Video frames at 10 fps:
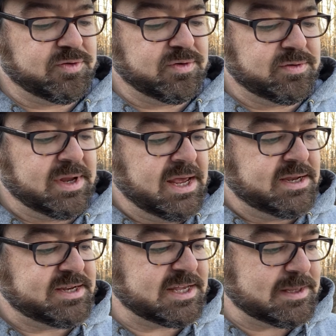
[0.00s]
Droon.
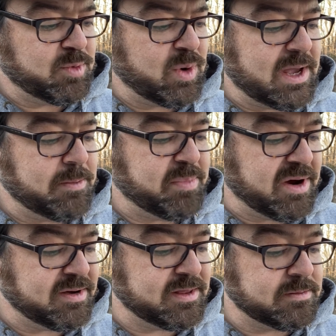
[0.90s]
Take them away.
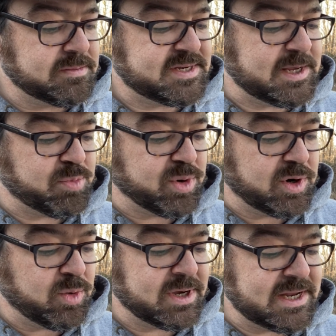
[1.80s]
Bury them deep where no
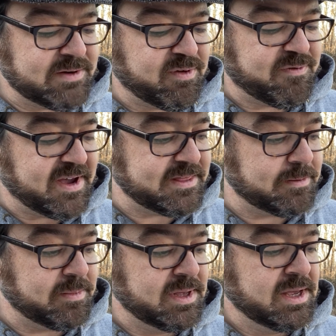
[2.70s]
one can ever find
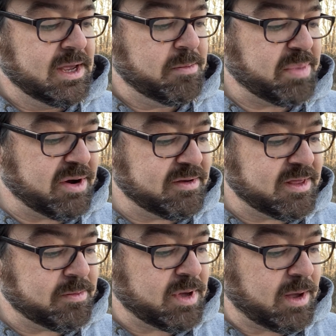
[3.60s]
them. Bury
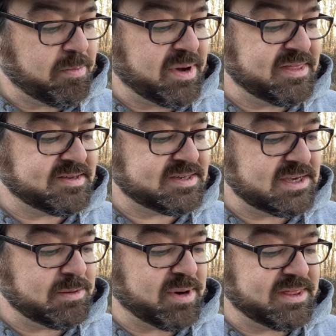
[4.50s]
them up by the
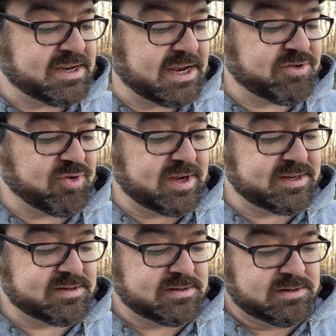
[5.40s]
sea by the dike
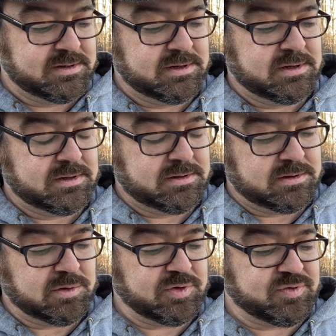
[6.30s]
trees.
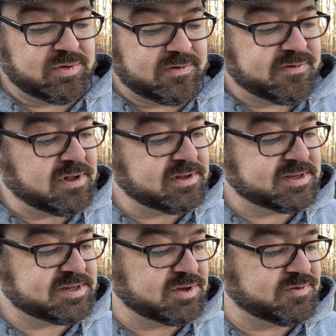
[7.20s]
Lord Droon flung the
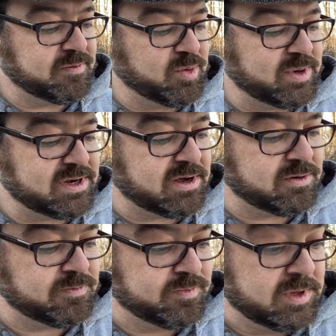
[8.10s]
stilts from the window.
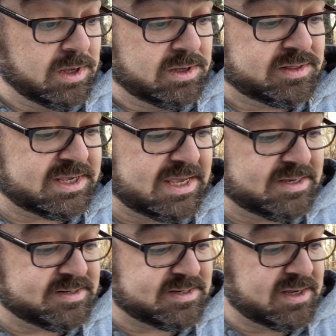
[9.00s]
The
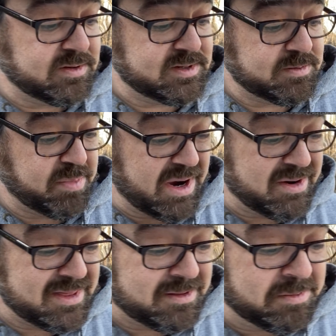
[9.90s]
king's stilts? Bury
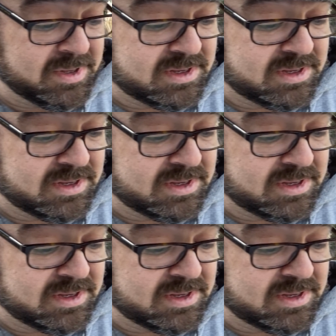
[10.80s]
them?